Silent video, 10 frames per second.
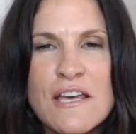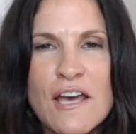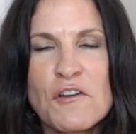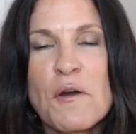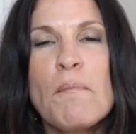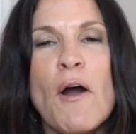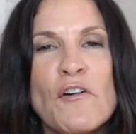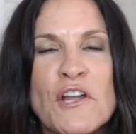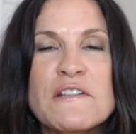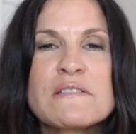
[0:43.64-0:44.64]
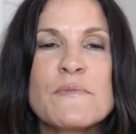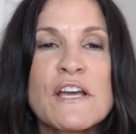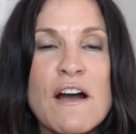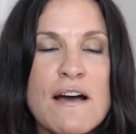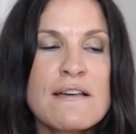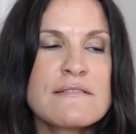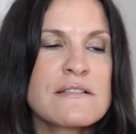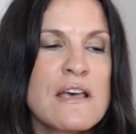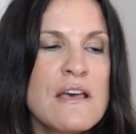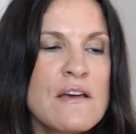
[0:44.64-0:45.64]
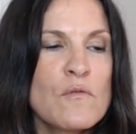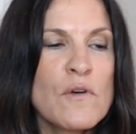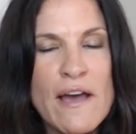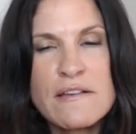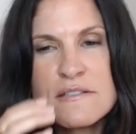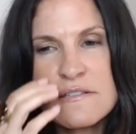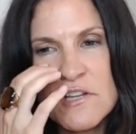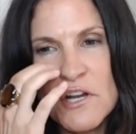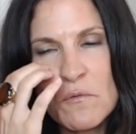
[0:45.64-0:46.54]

components because as you know,